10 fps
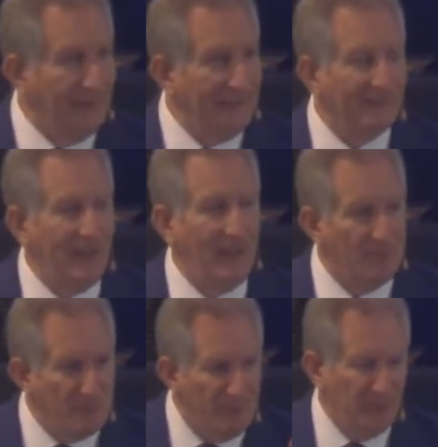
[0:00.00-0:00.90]
is
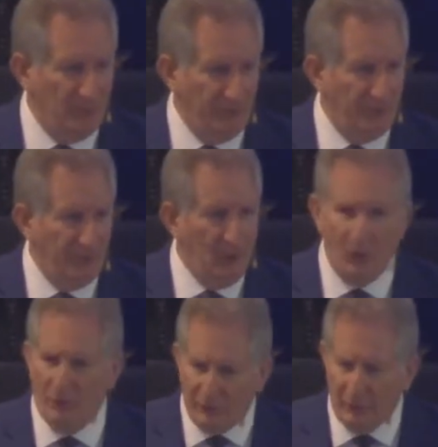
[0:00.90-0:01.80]
not built
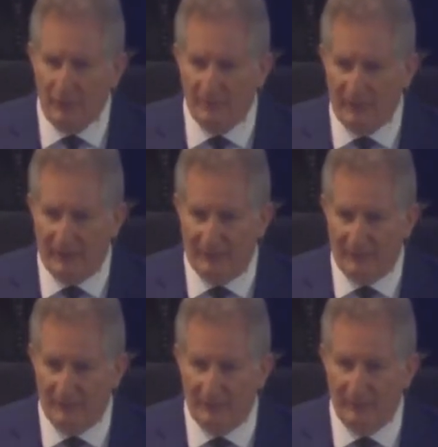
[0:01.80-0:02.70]
on our
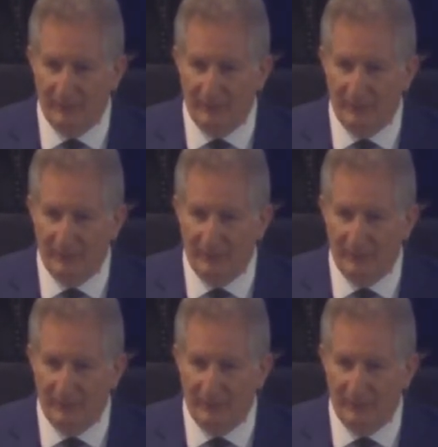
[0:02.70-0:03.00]
circumstances.